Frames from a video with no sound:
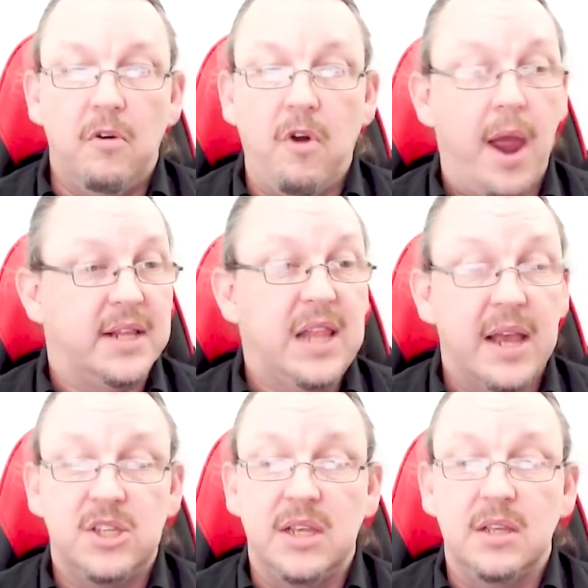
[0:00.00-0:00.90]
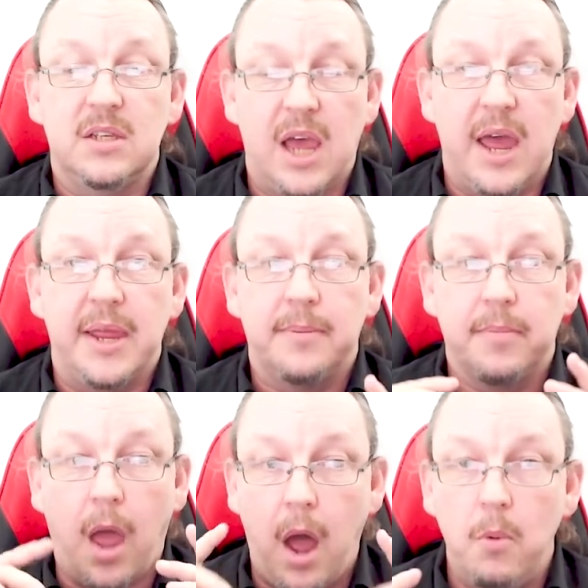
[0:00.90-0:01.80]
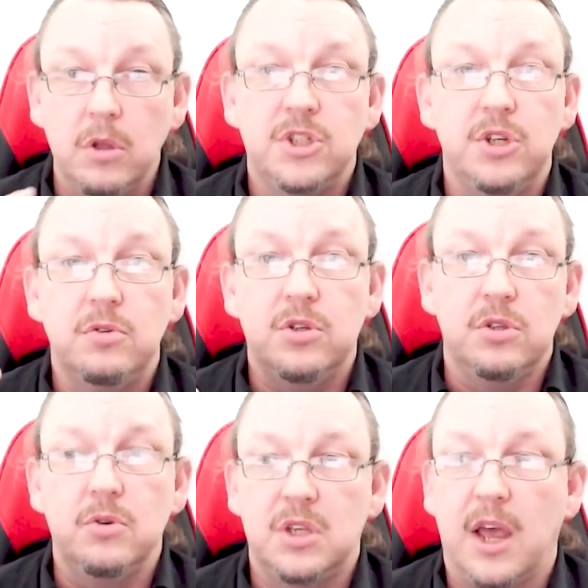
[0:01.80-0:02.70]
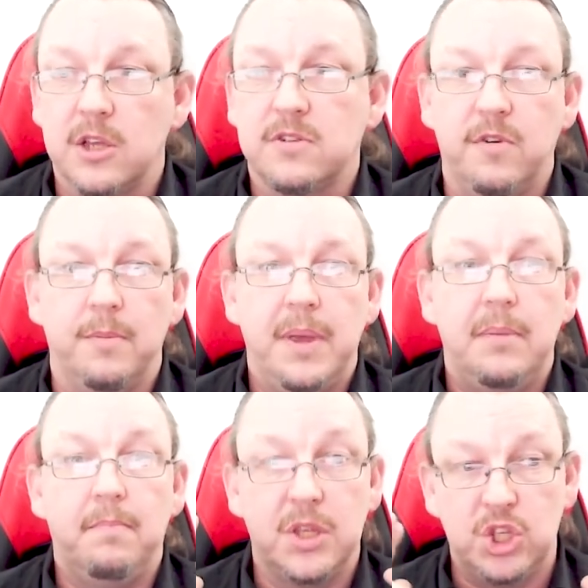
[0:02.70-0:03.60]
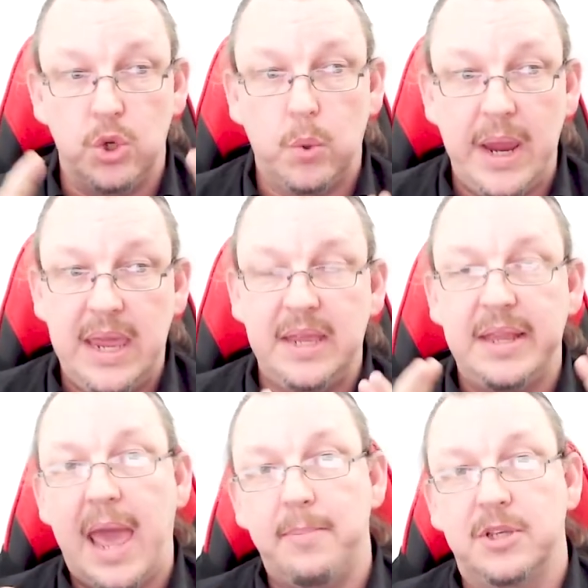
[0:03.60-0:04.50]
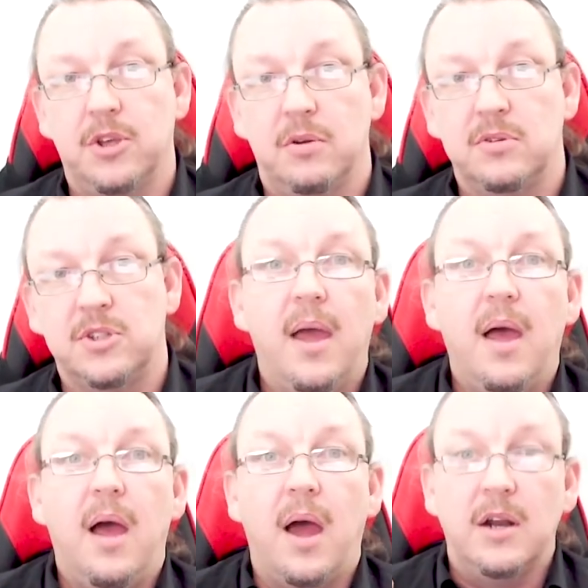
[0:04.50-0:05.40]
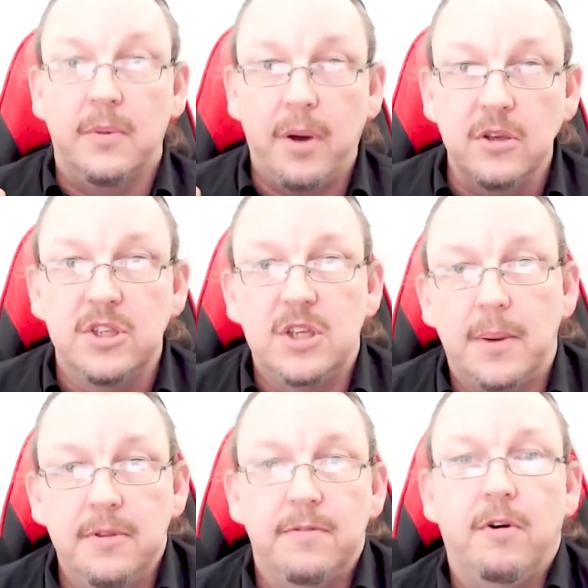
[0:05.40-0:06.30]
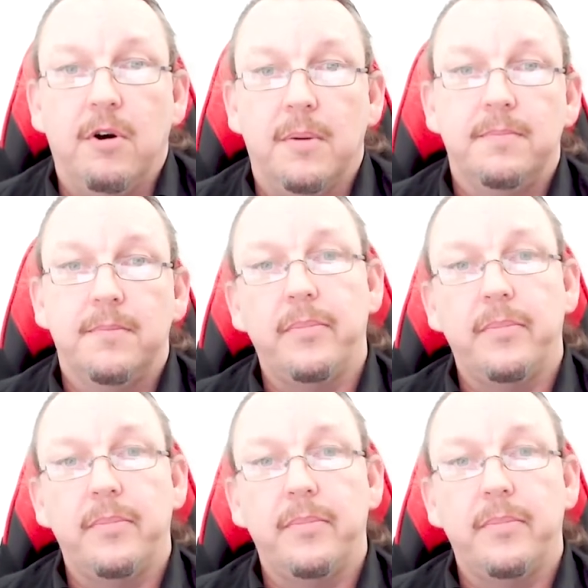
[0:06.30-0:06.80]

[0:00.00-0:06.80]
Right, last thing to say. I want you to do a task for me between episodes. And I'll post this up in the forum.